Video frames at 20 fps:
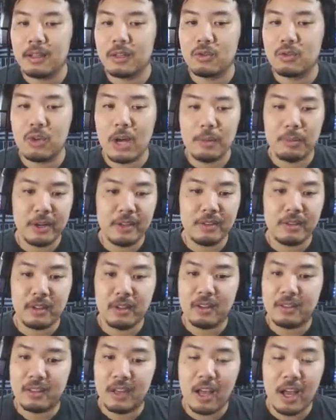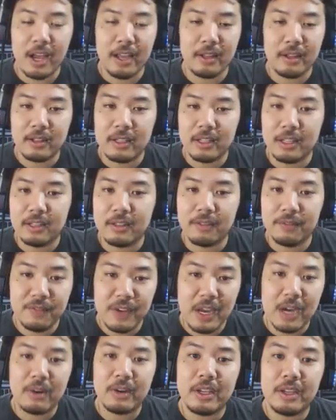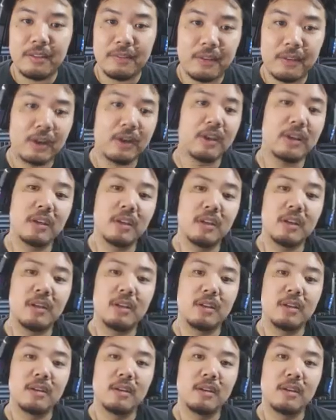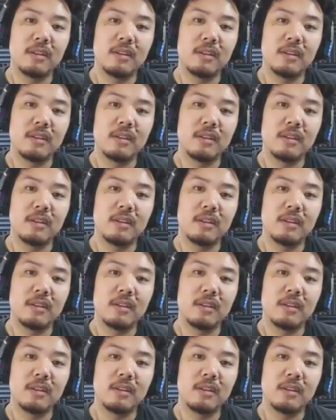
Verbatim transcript: The drop rates on this island is very, very good.